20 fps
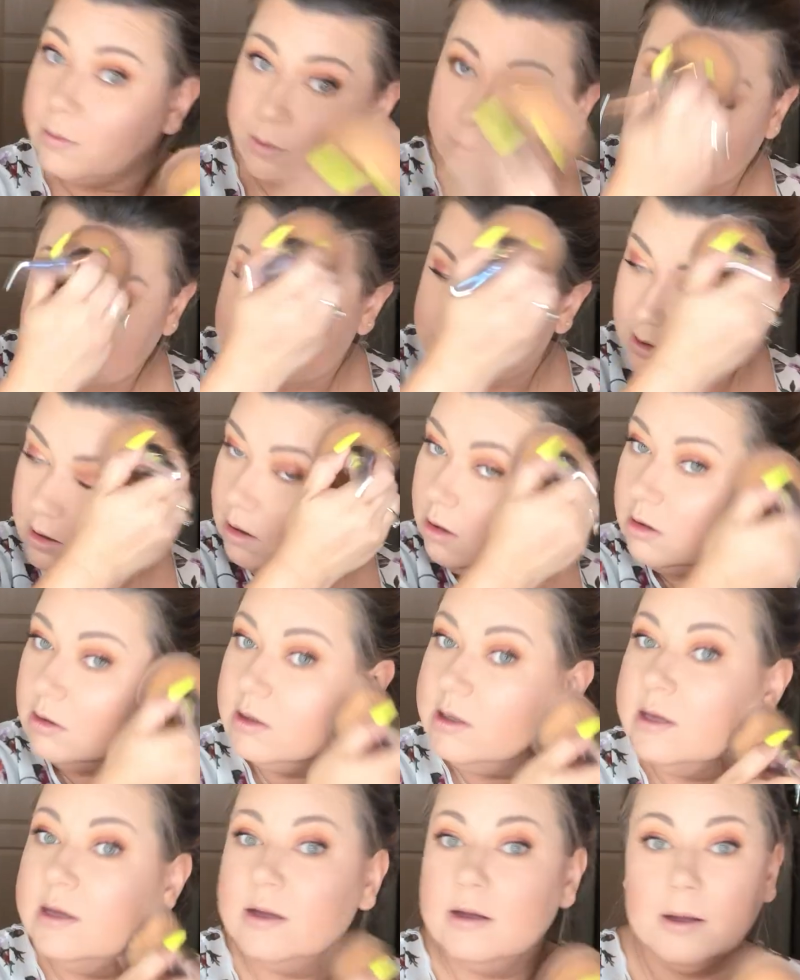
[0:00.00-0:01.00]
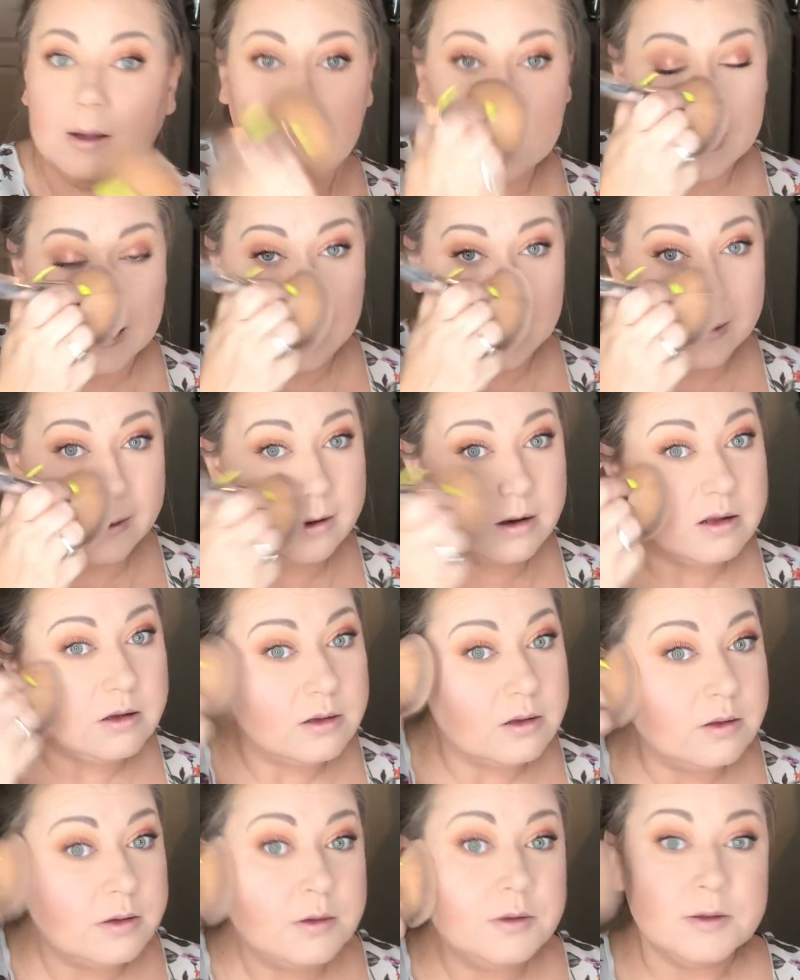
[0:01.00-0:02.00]
Press it all in.
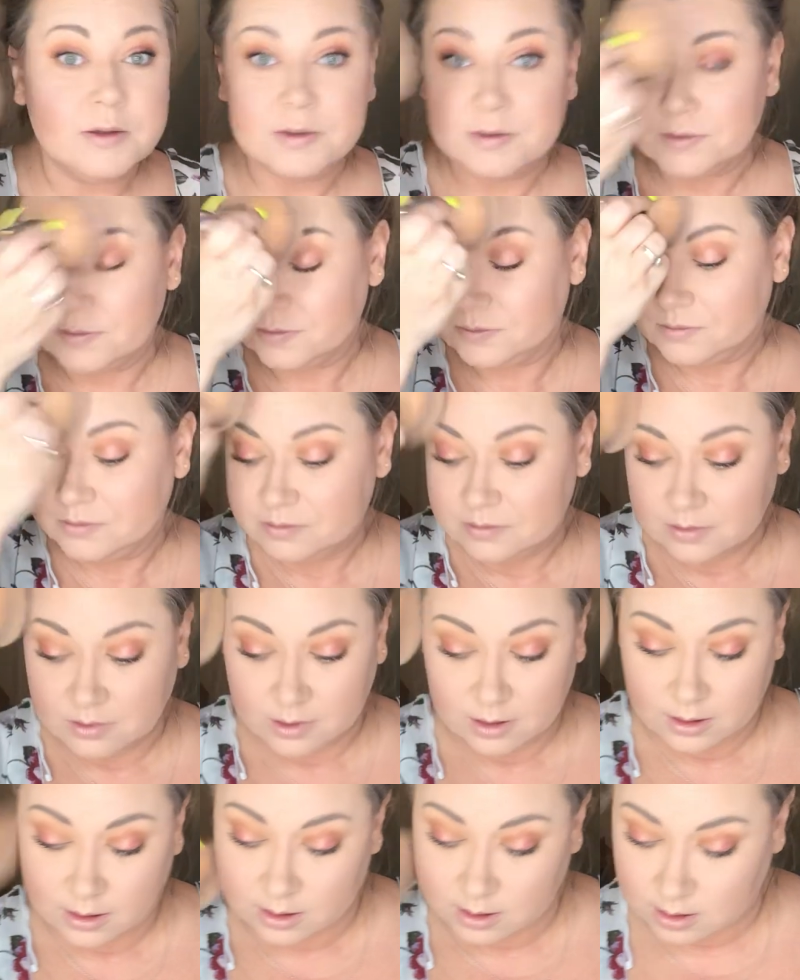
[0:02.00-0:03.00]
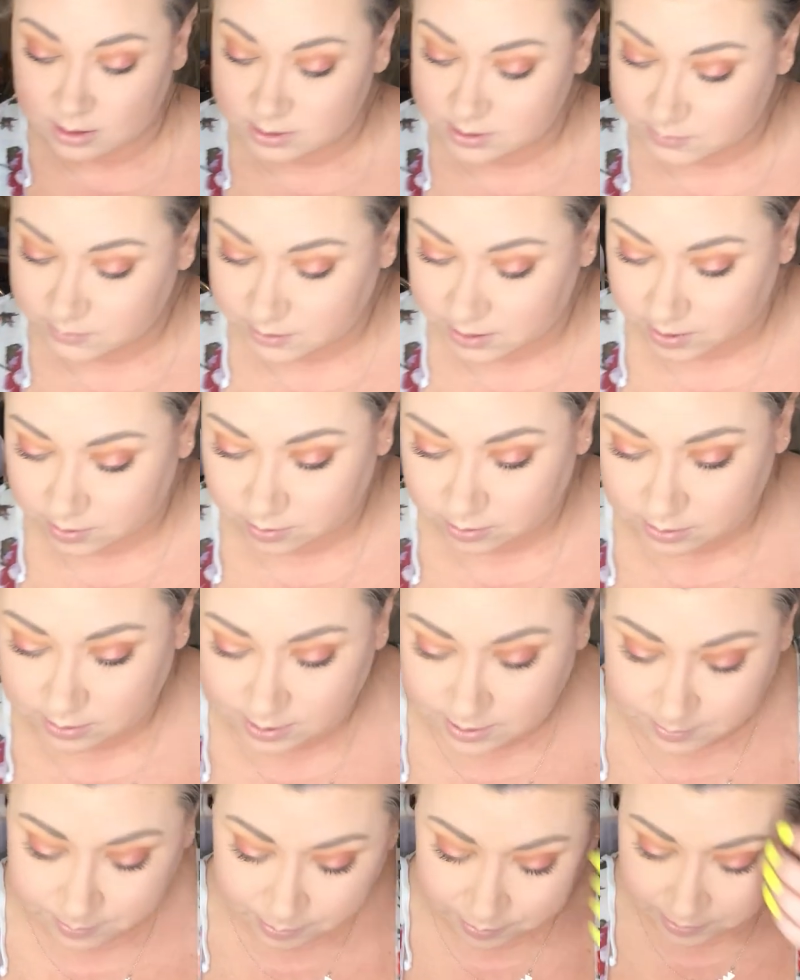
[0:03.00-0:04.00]
I'll do another
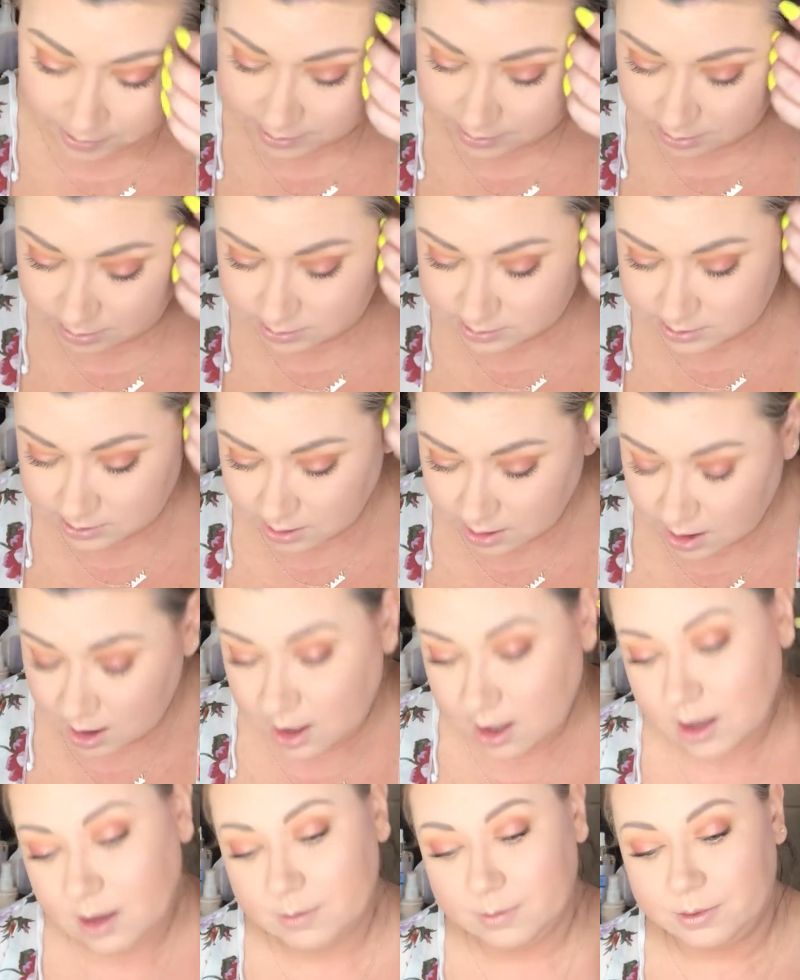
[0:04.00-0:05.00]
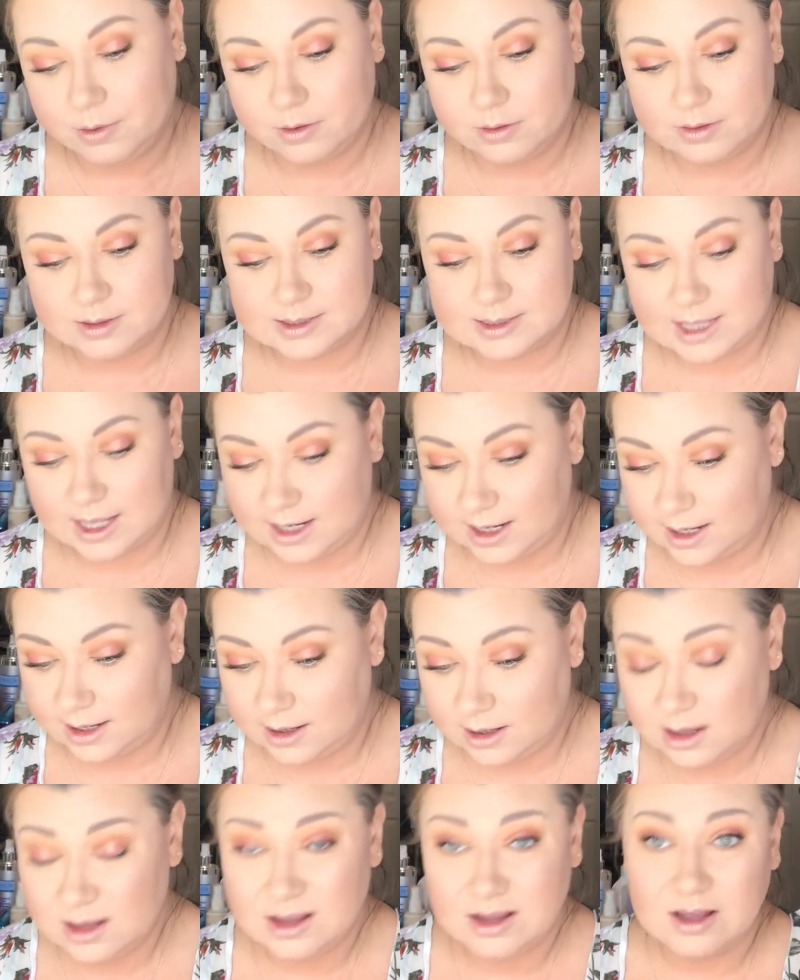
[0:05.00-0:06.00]
lip right on top, set
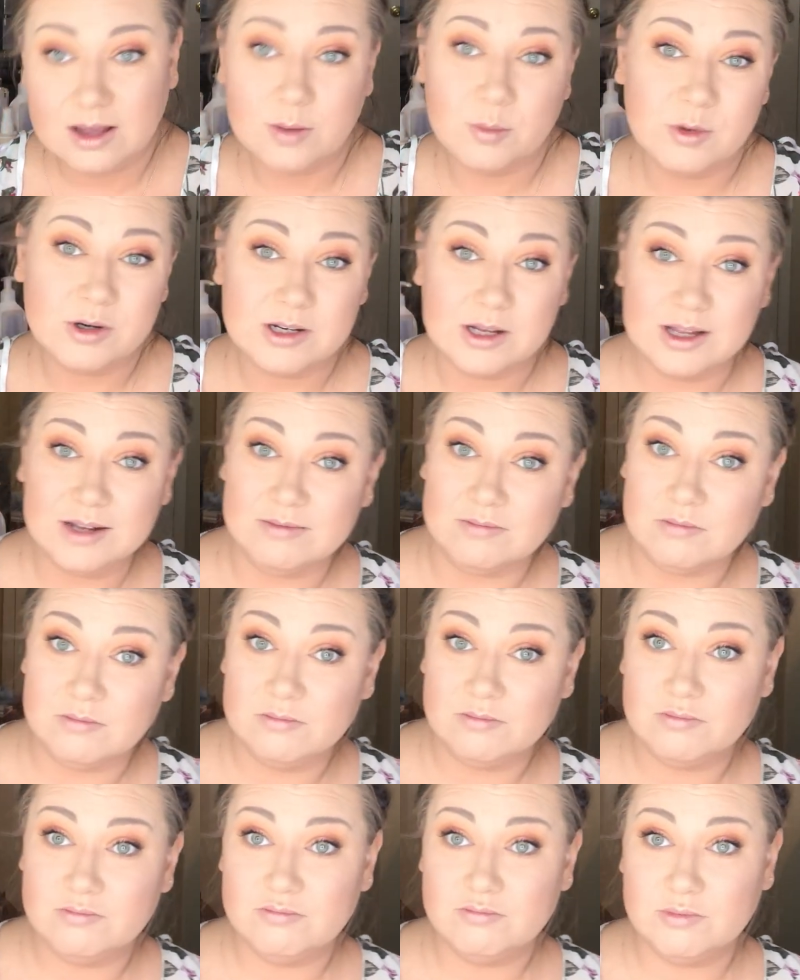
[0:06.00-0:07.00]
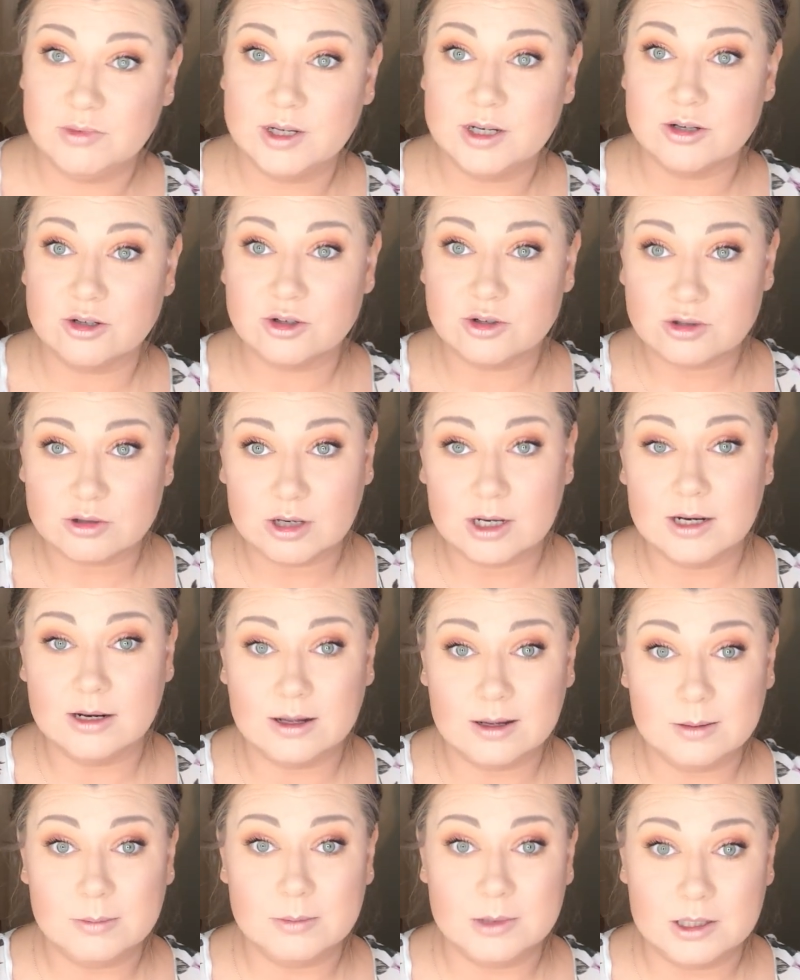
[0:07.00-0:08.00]
it. We're done. We are
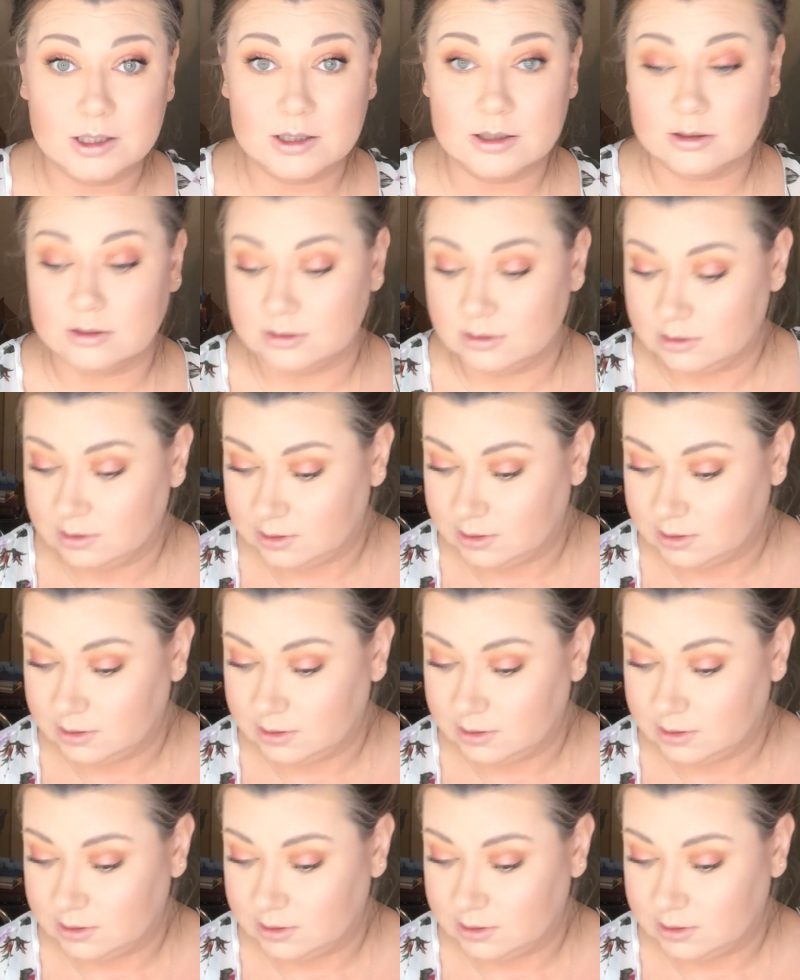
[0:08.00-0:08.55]
straight up done.